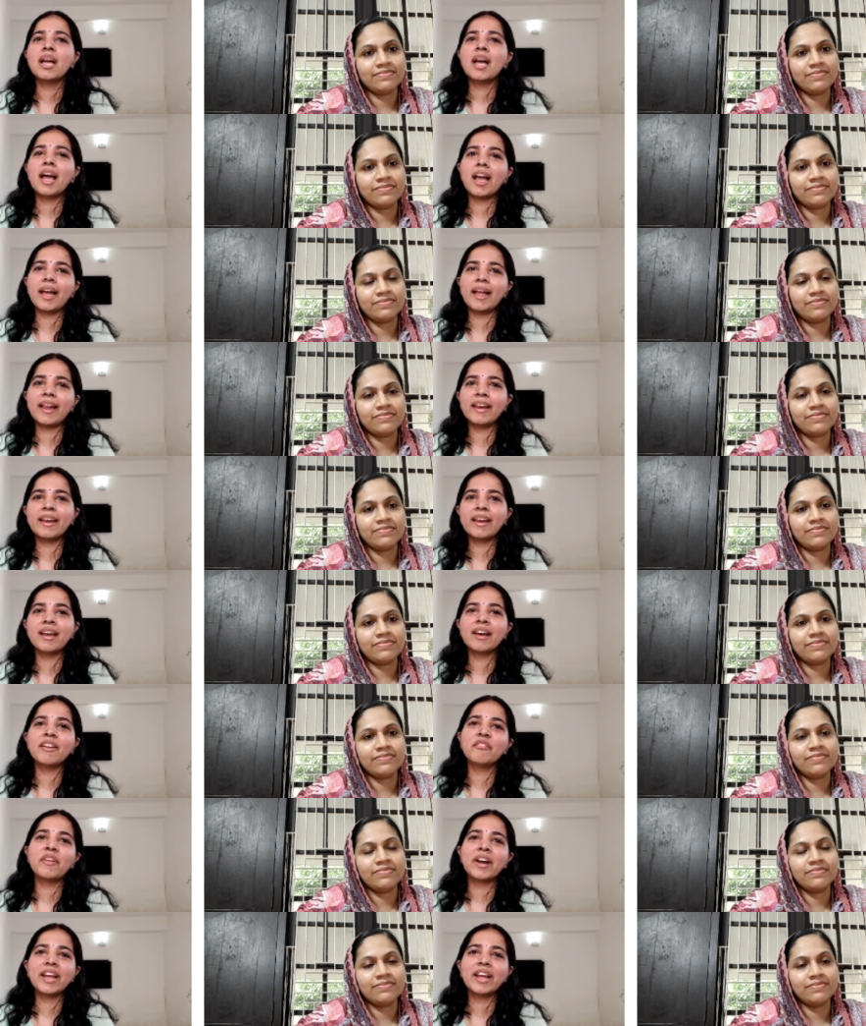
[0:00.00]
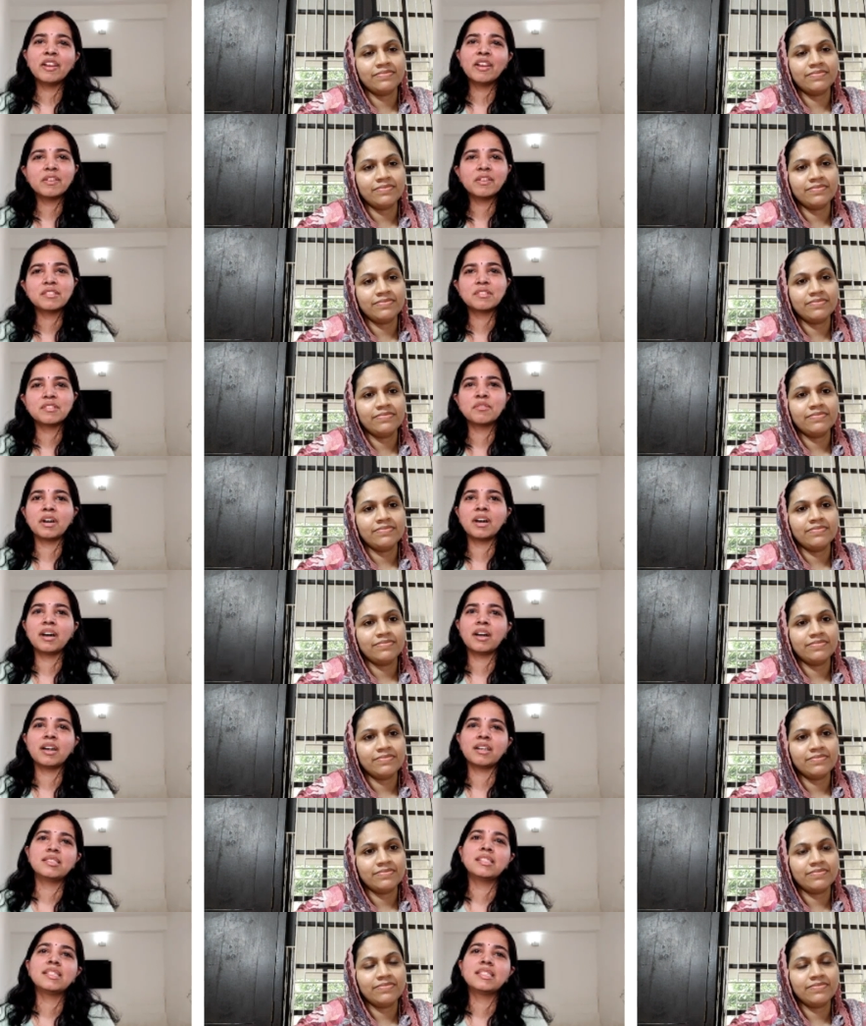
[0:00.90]
Speaker 1: And uh, while I was
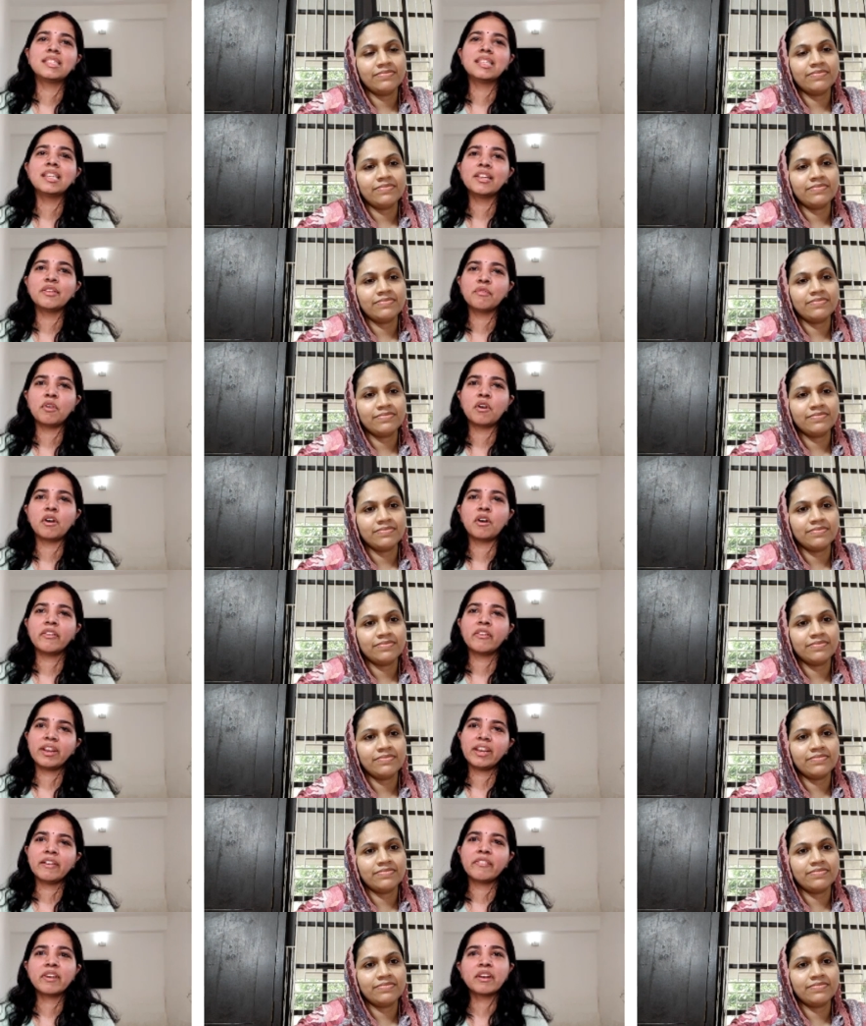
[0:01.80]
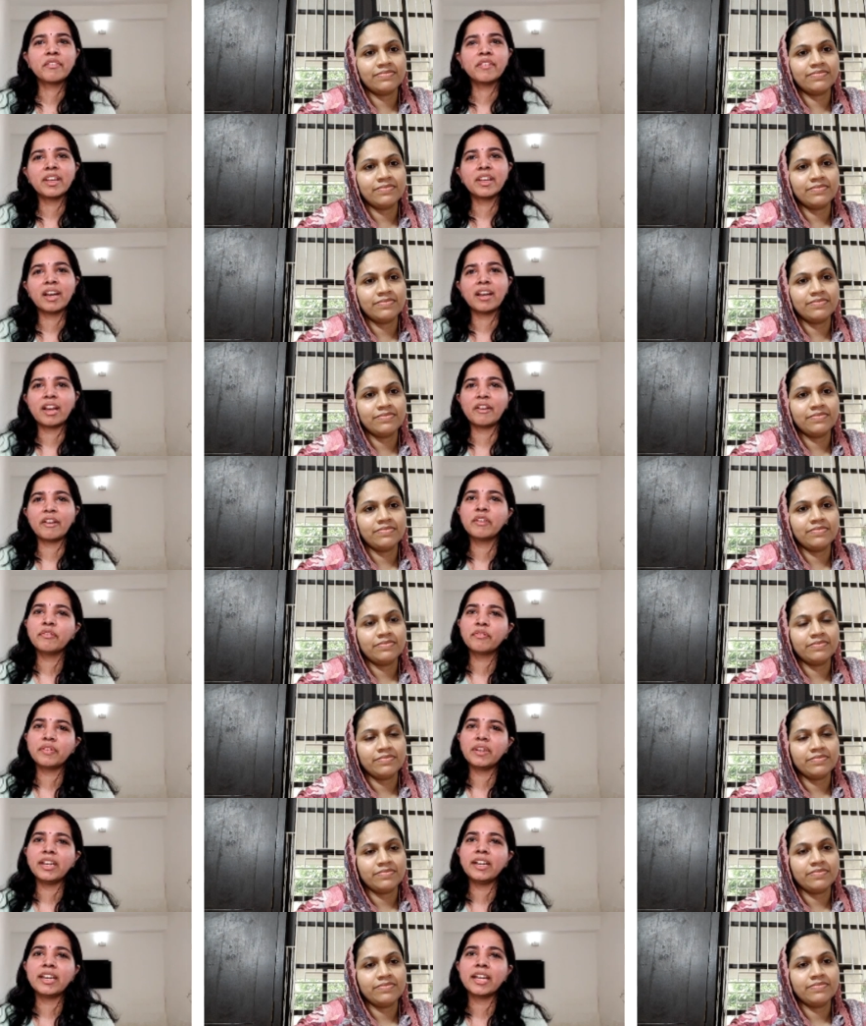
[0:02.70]
uh, sitting in ward, whenever we are having
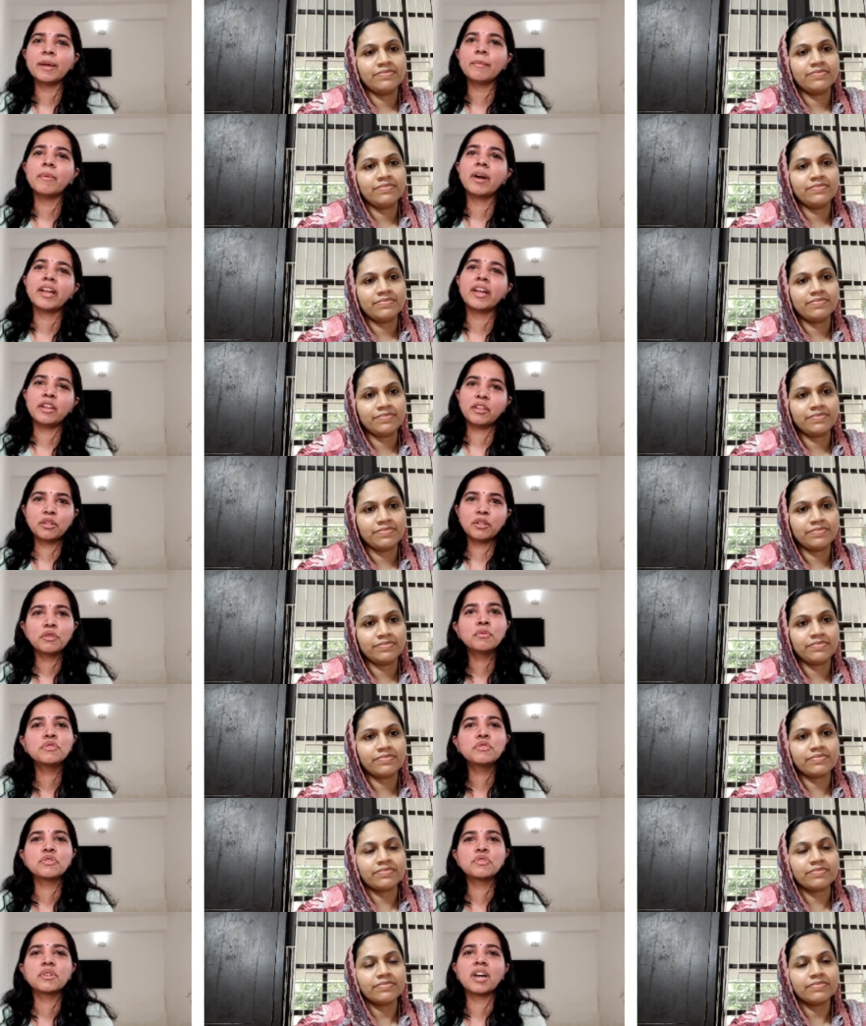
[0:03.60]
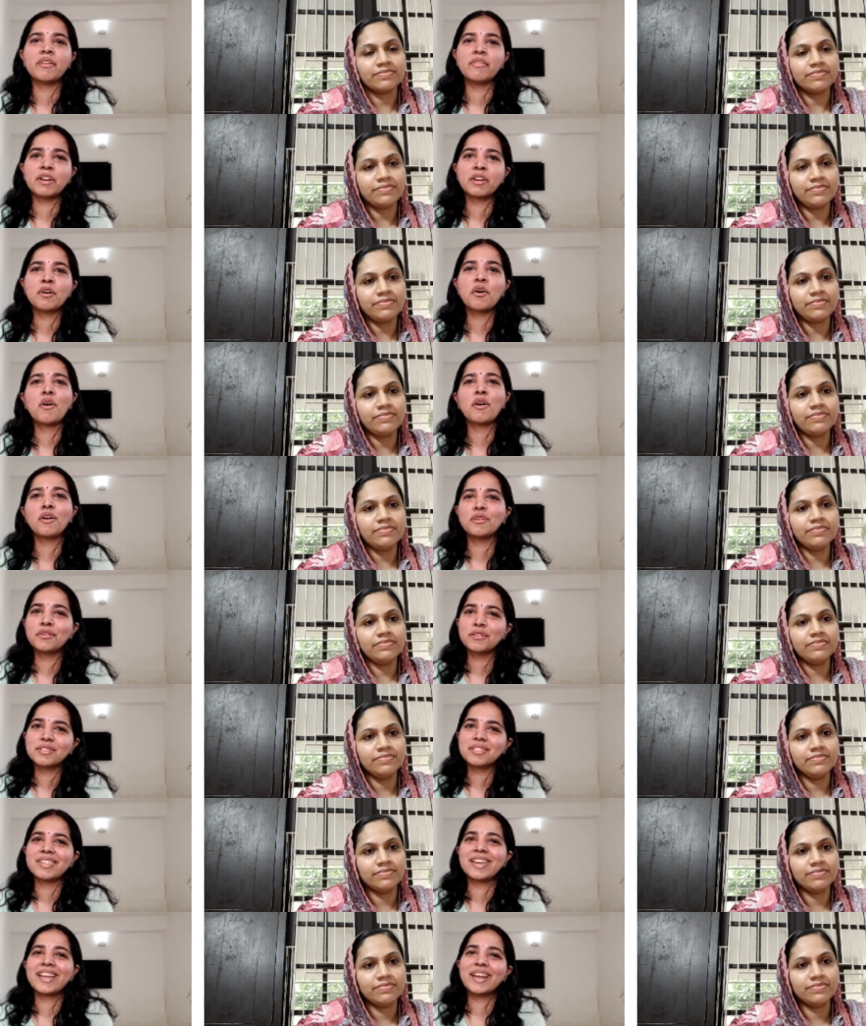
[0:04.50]
free time, I used to cover all
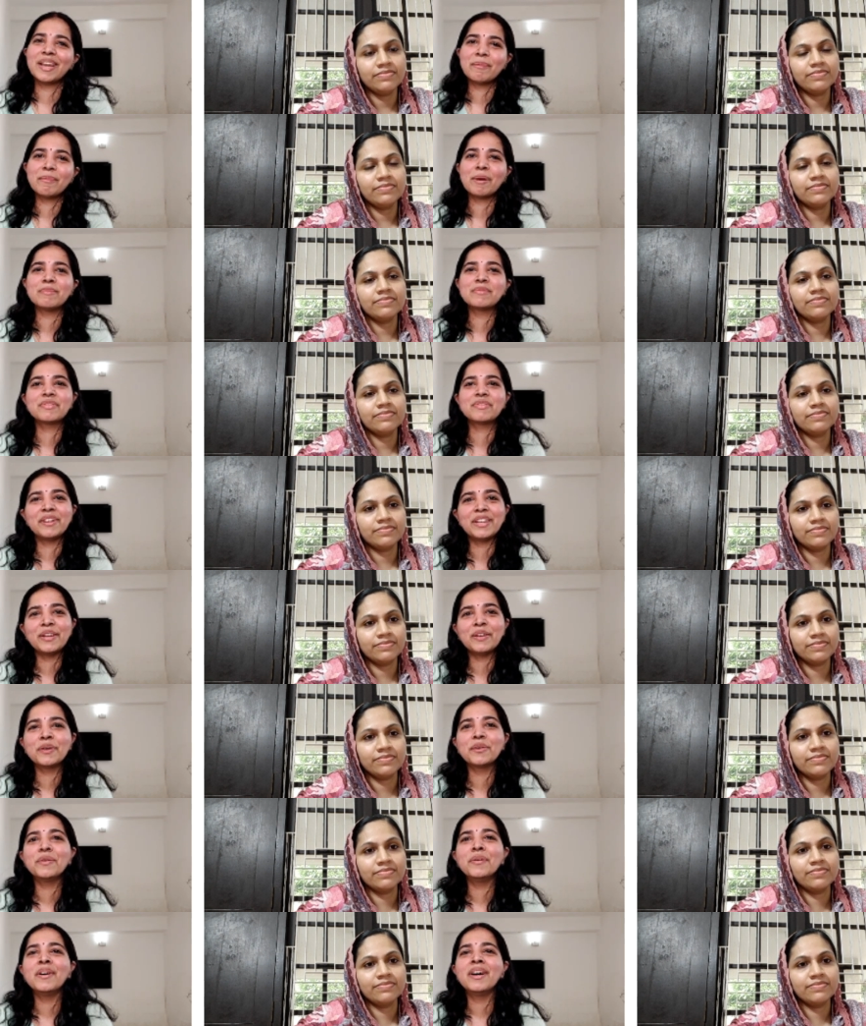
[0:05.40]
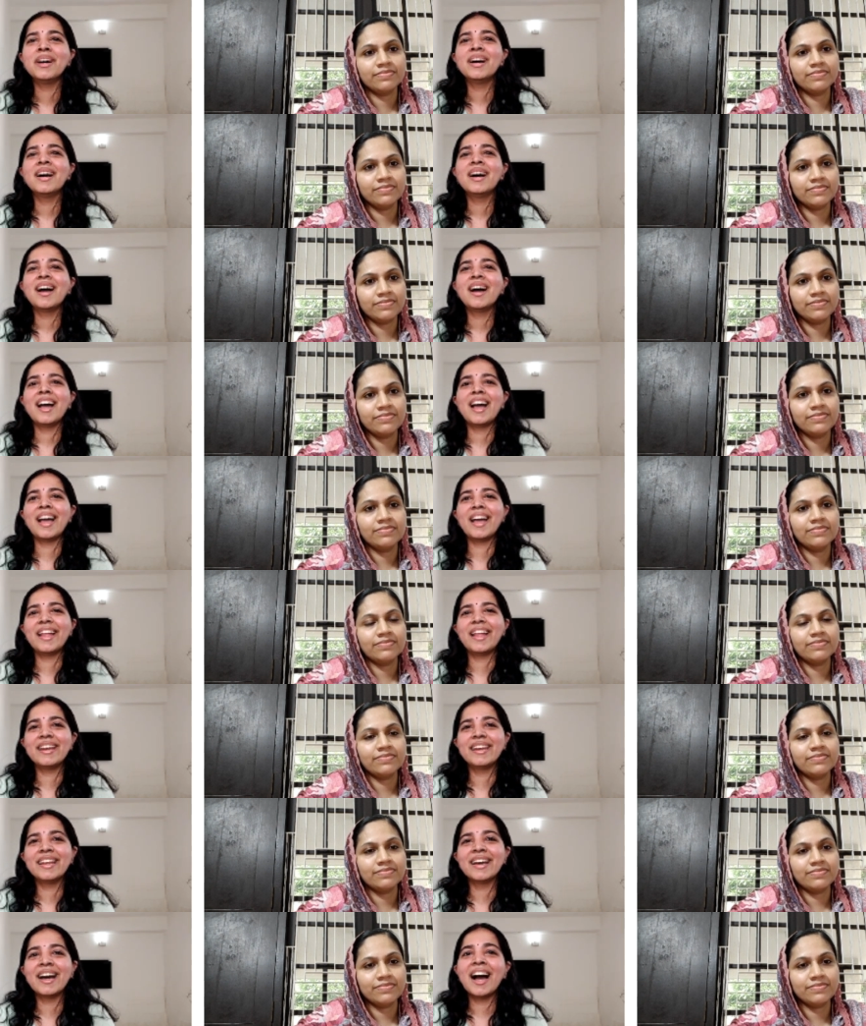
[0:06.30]
those Rehna ma'am's video.
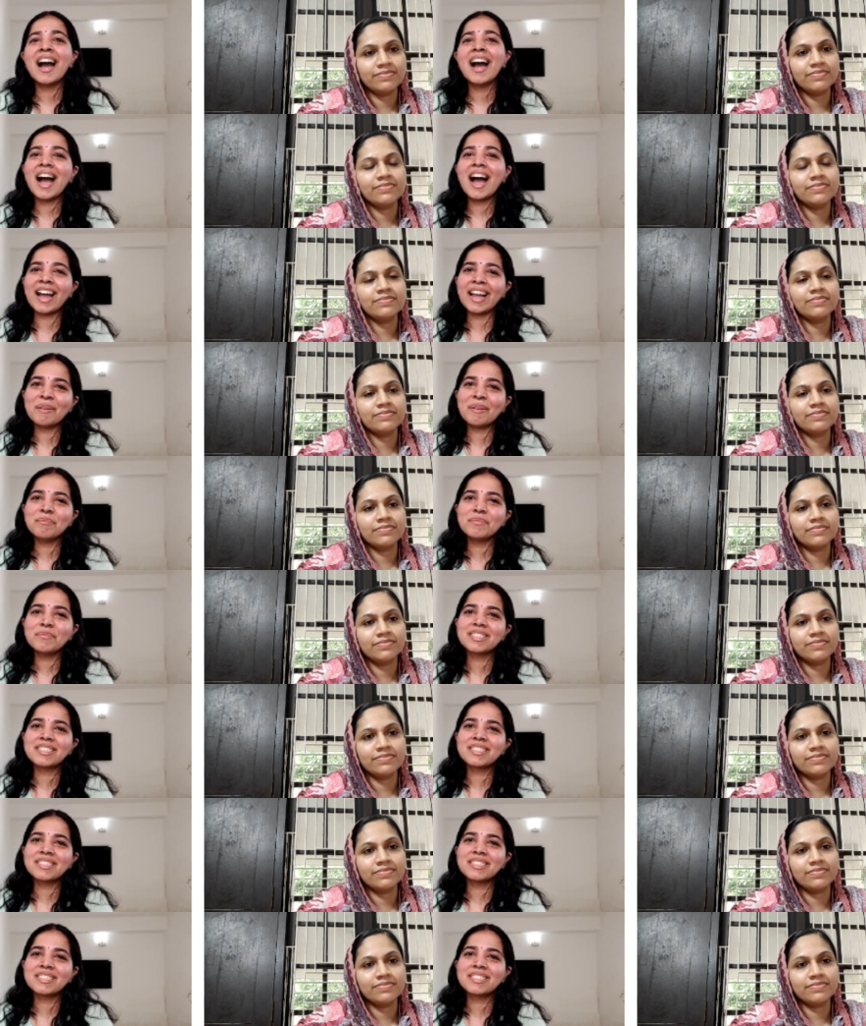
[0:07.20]
And uh, I am